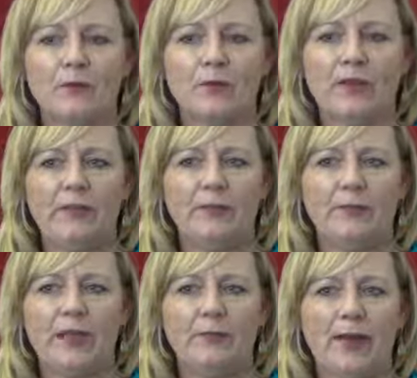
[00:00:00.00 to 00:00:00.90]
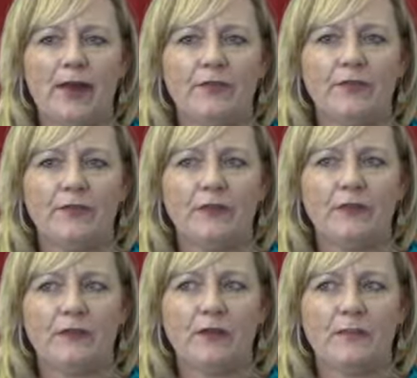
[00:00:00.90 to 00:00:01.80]
We've been part of
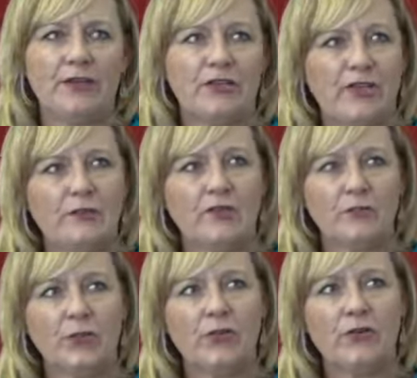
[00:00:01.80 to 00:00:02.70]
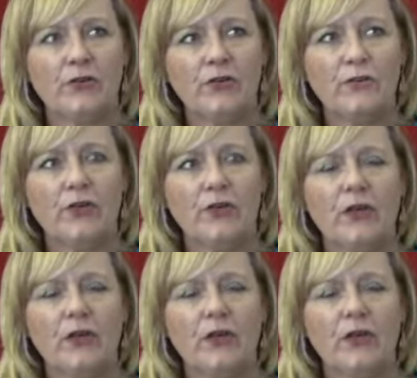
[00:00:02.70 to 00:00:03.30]
a major chapters working group,